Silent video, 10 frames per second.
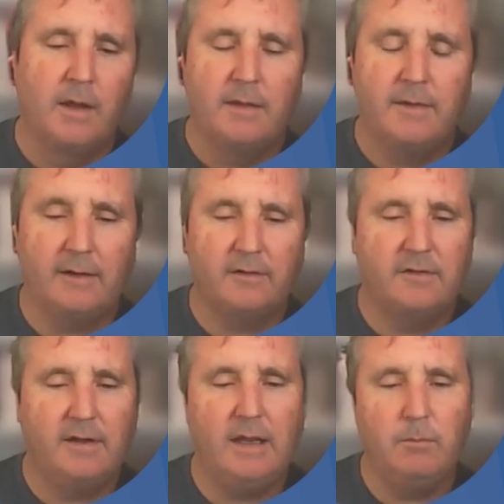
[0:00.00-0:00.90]
That's
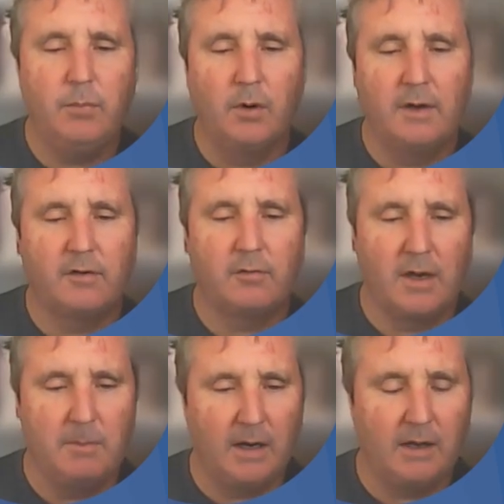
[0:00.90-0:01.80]
10.3
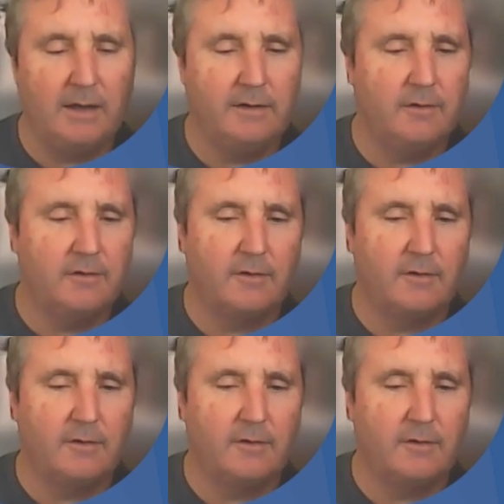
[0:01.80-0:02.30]
milliliters